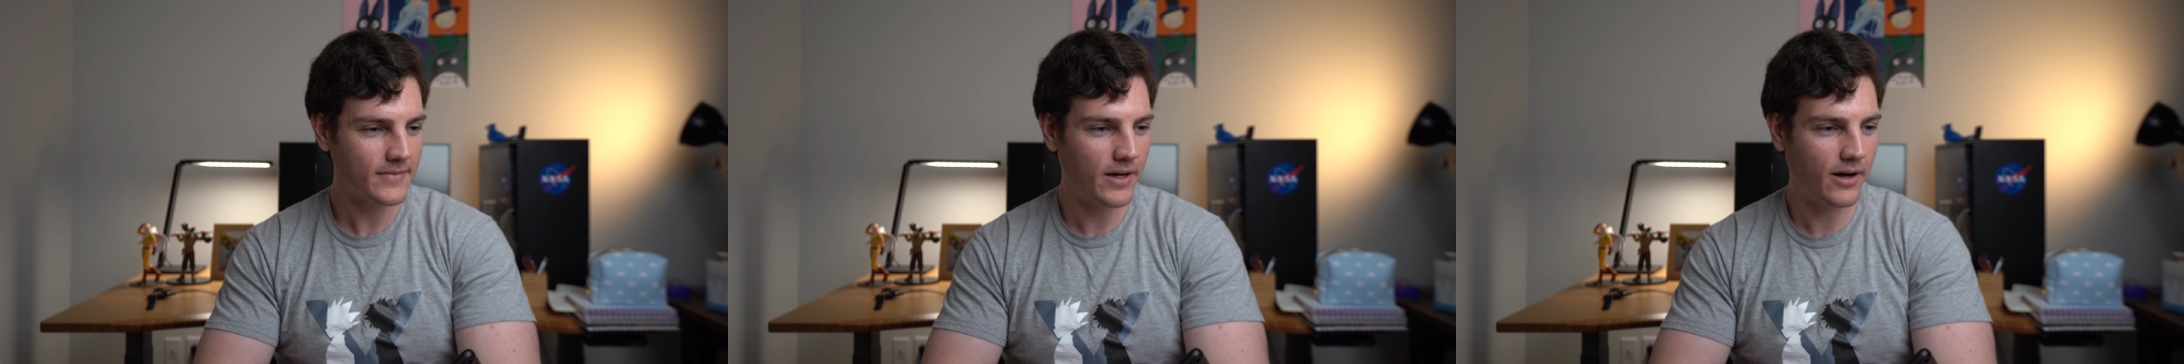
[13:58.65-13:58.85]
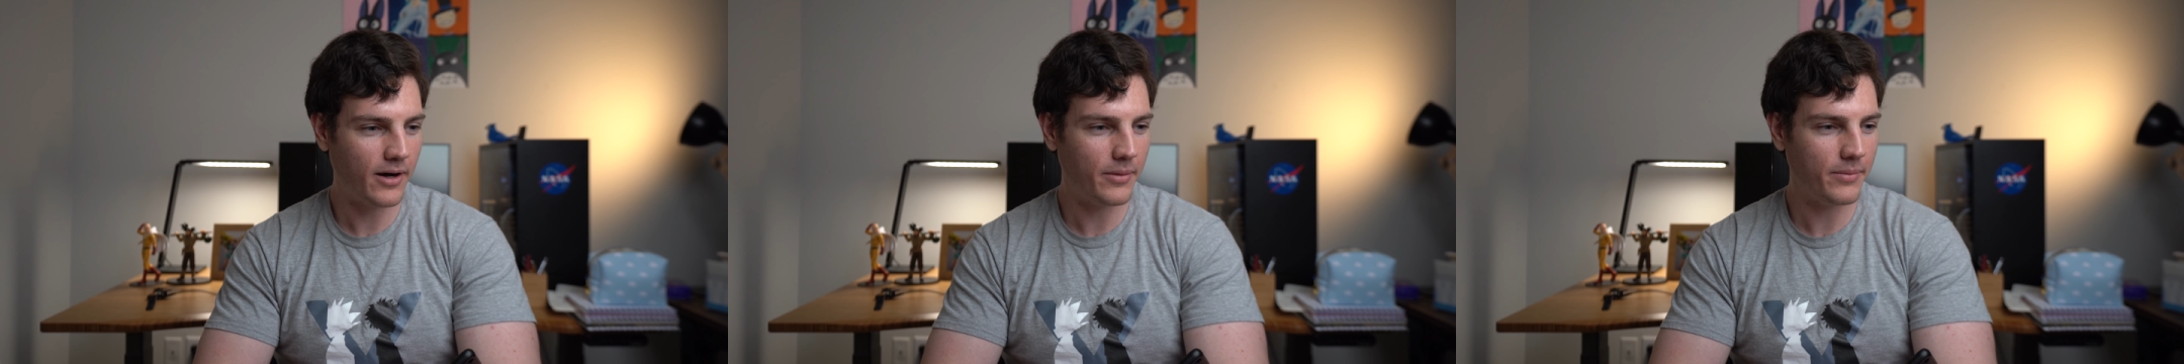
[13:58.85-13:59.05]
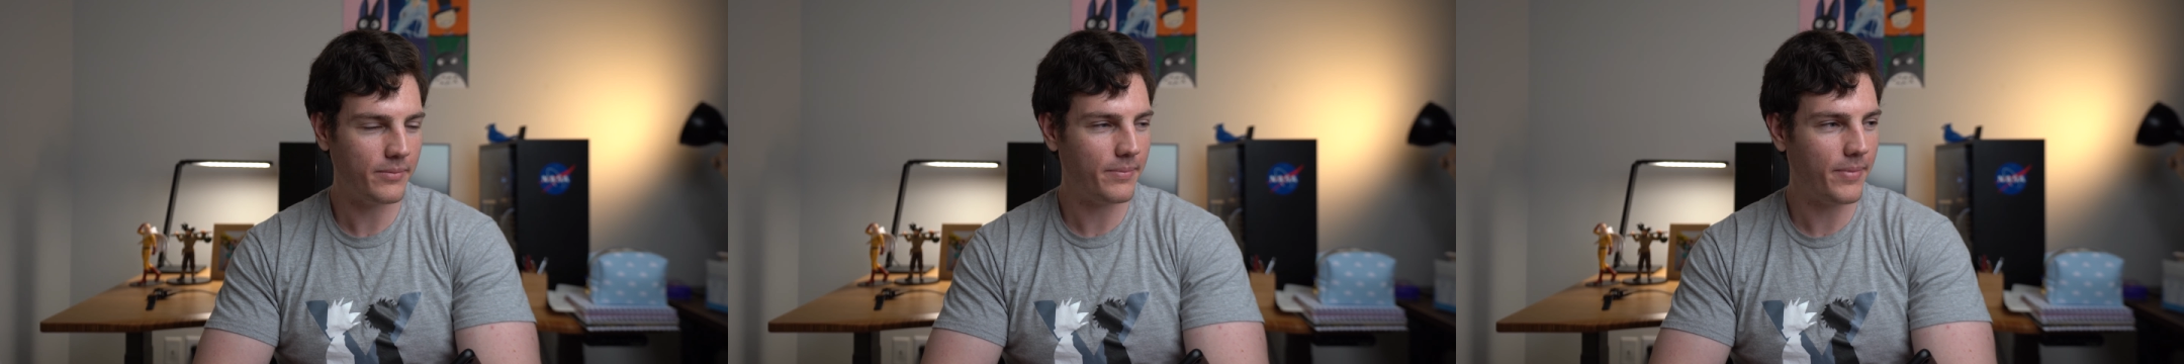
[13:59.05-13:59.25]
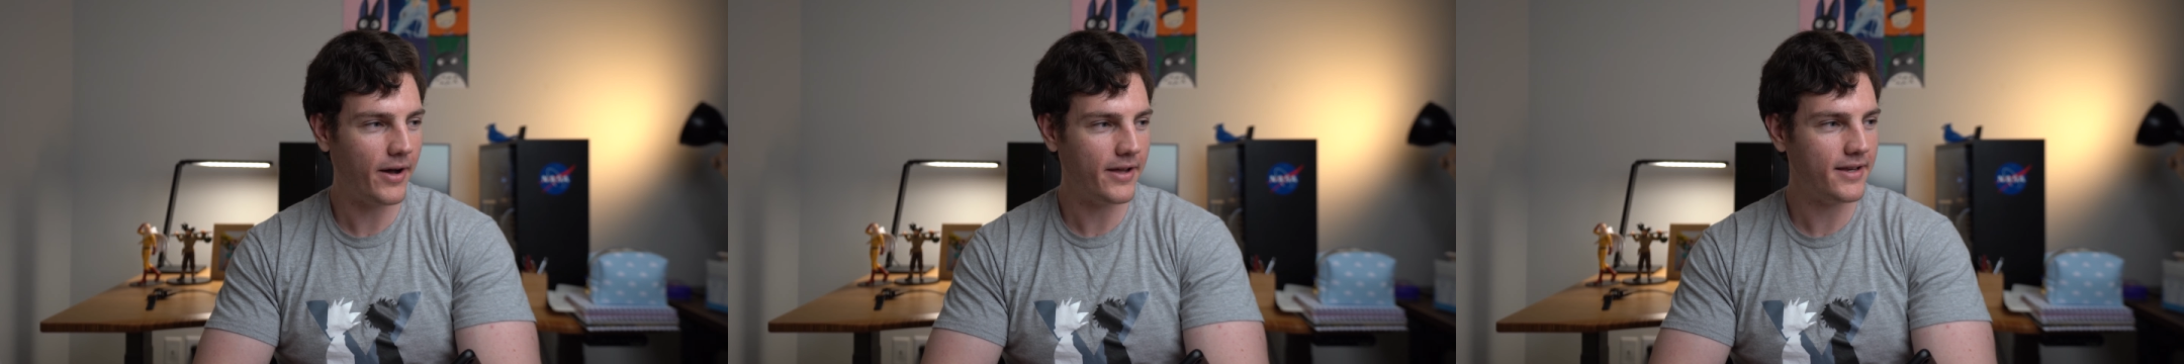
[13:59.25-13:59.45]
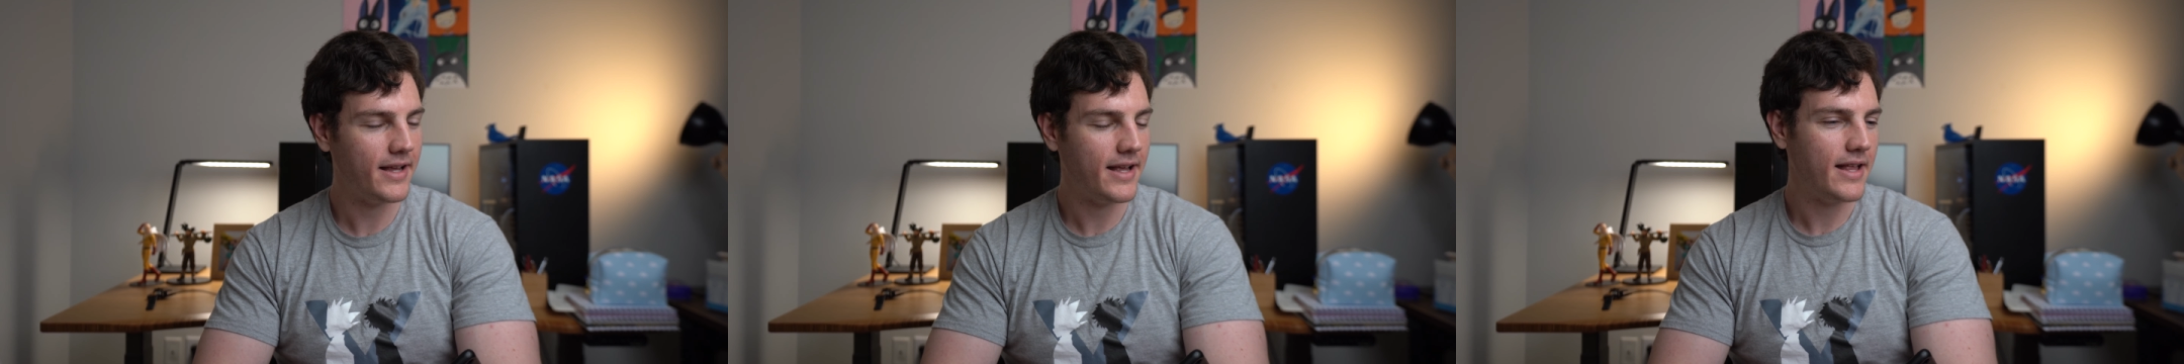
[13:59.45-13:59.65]
Um,
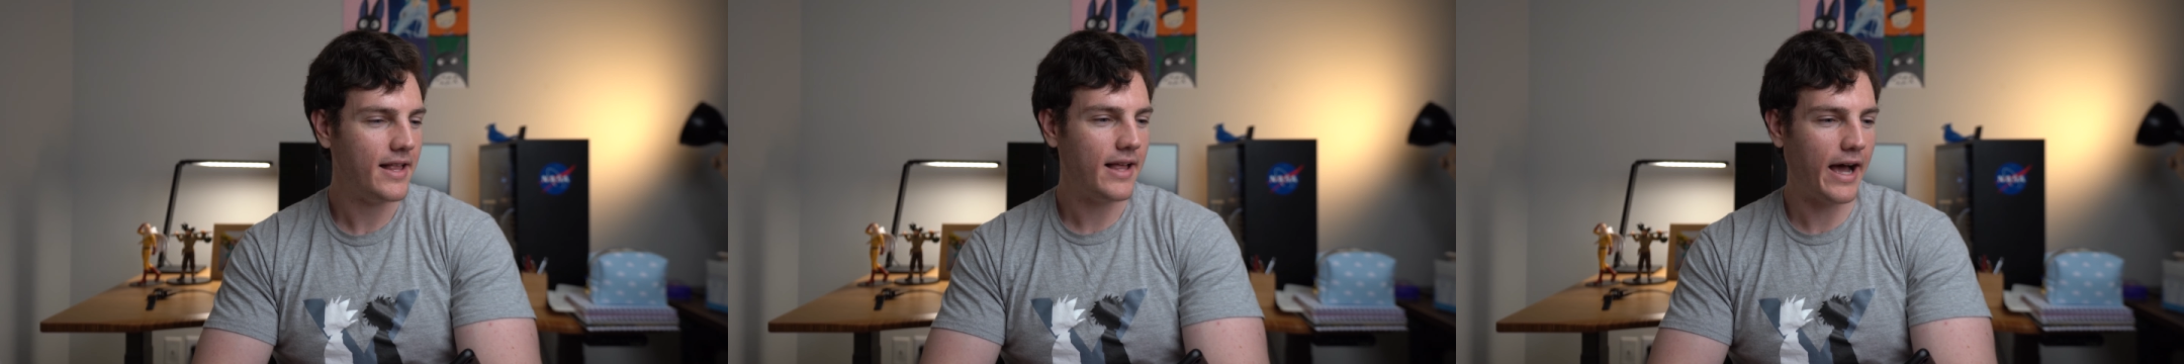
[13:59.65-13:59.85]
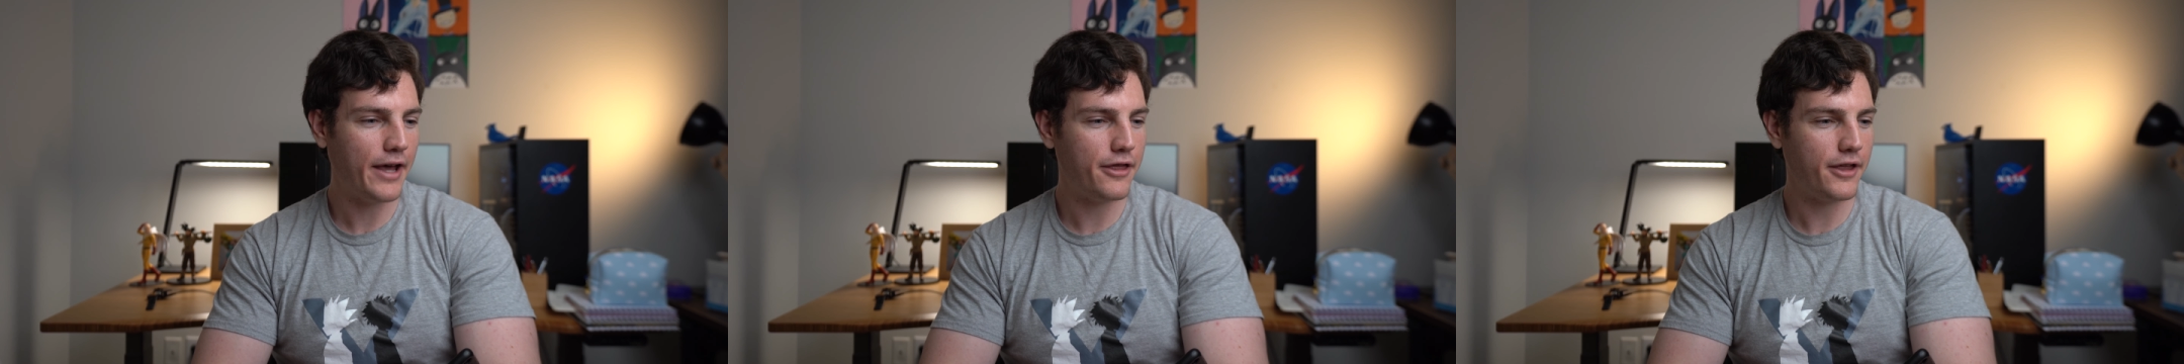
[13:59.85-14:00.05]
but I